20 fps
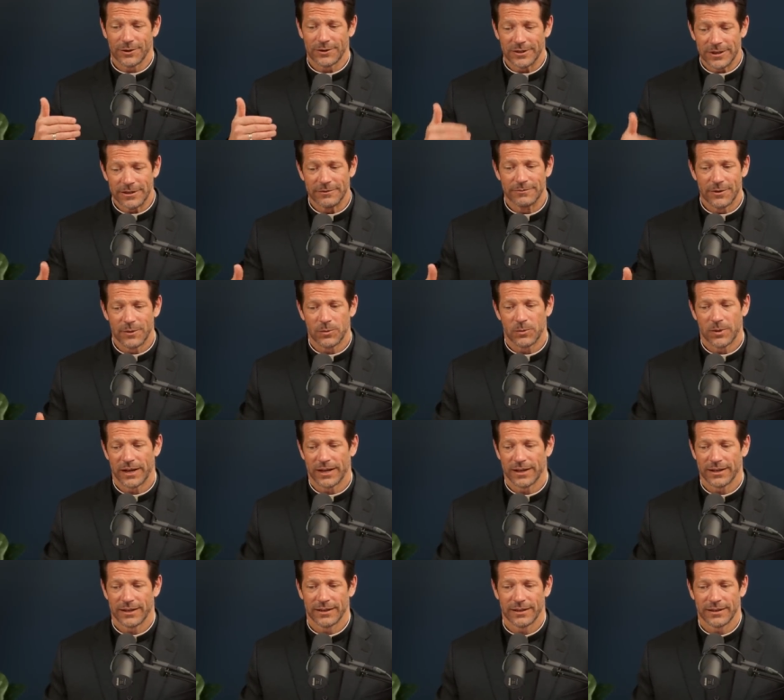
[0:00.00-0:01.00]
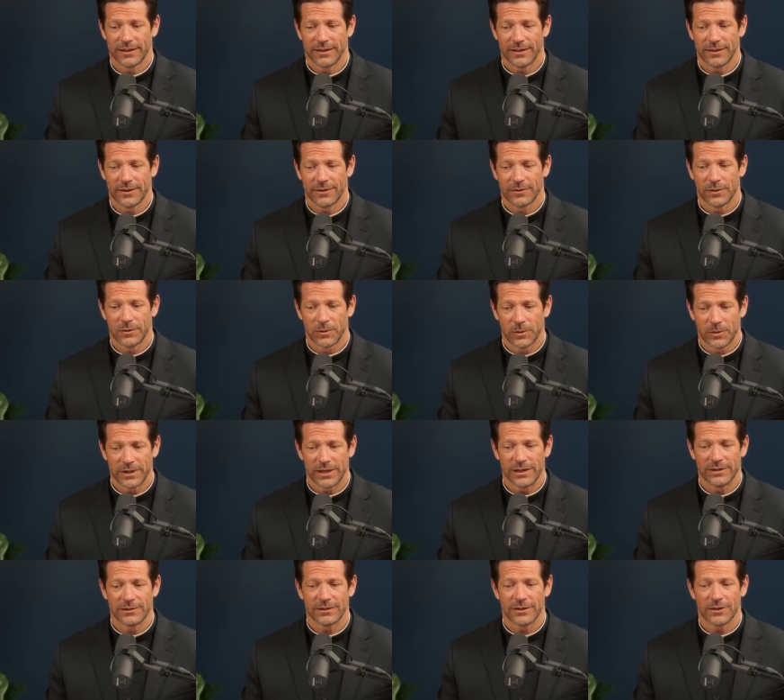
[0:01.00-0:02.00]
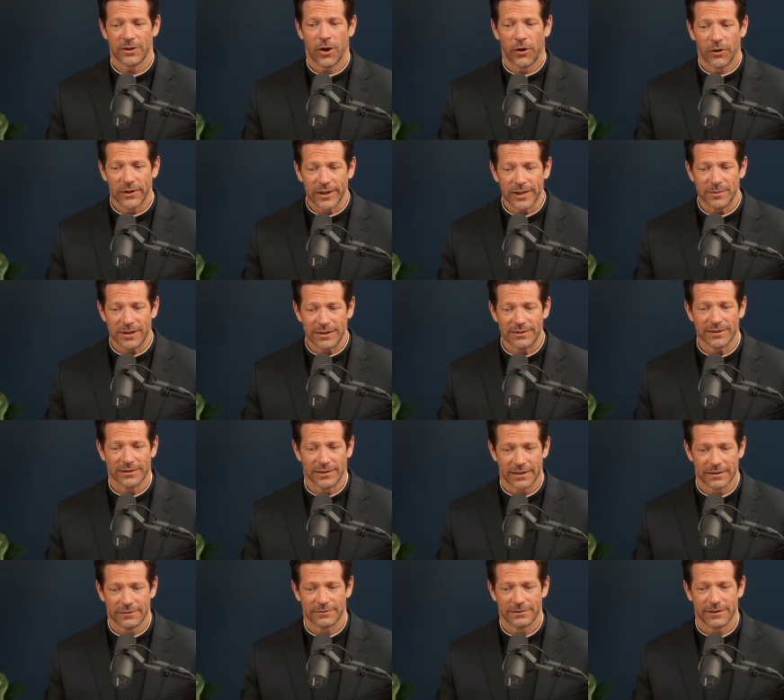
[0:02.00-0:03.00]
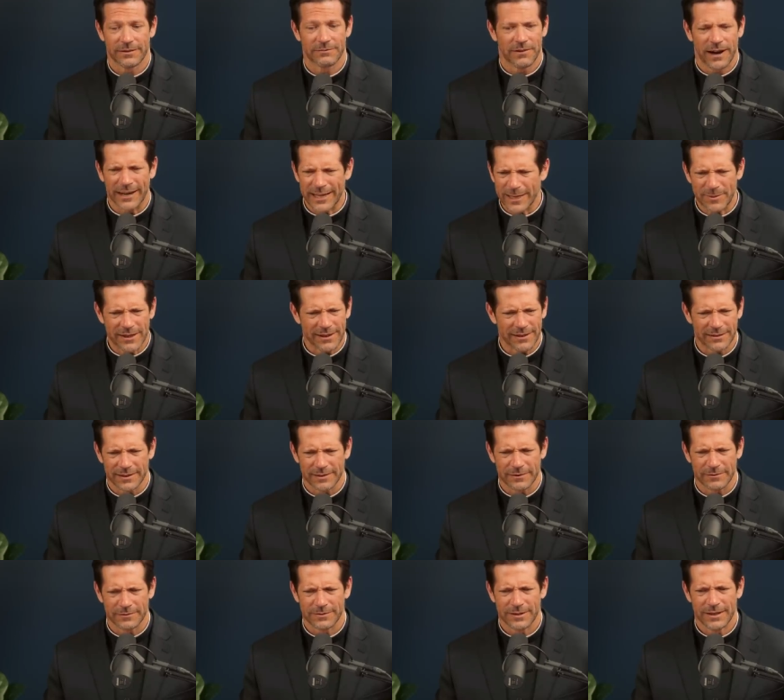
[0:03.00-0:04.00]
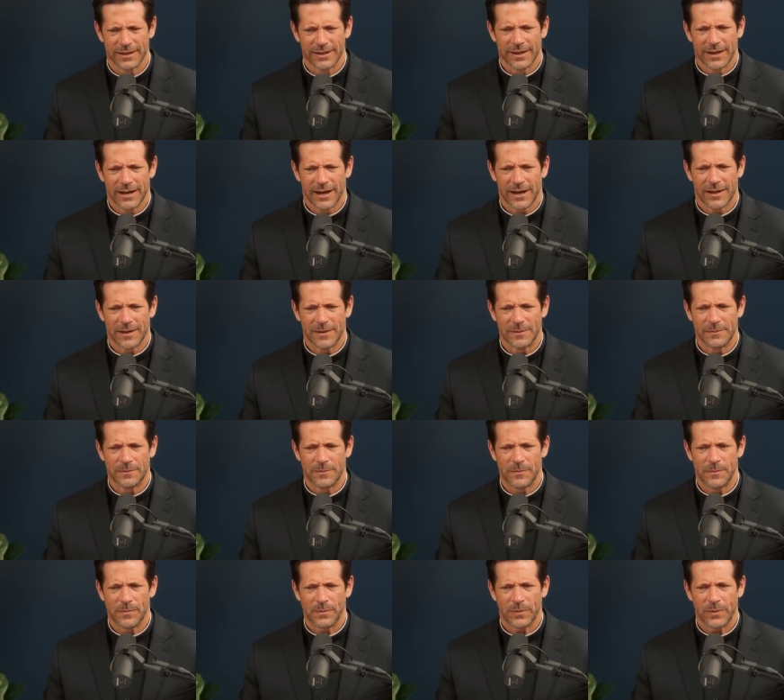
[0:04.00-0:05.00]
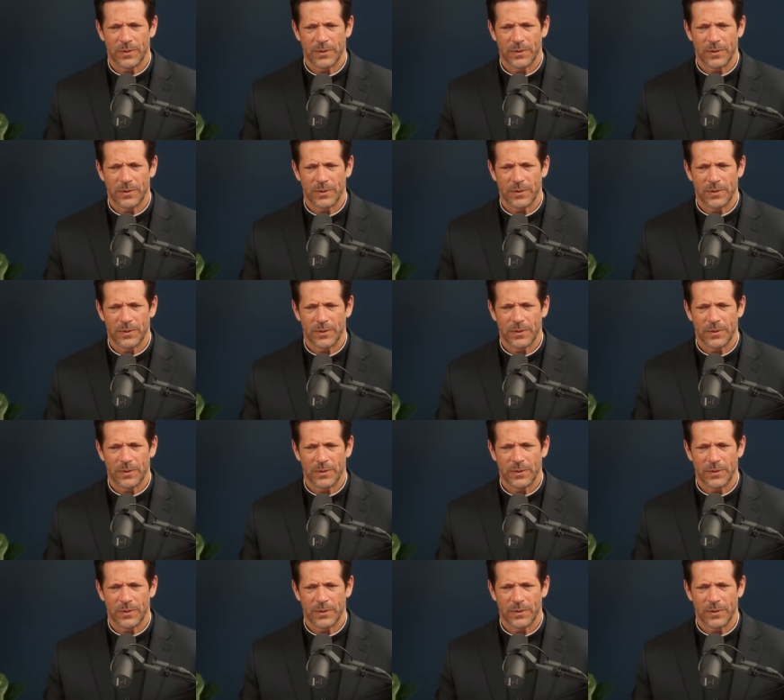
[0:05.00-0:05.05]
to live the way the Lord is calling me to live, inviting me to live, um,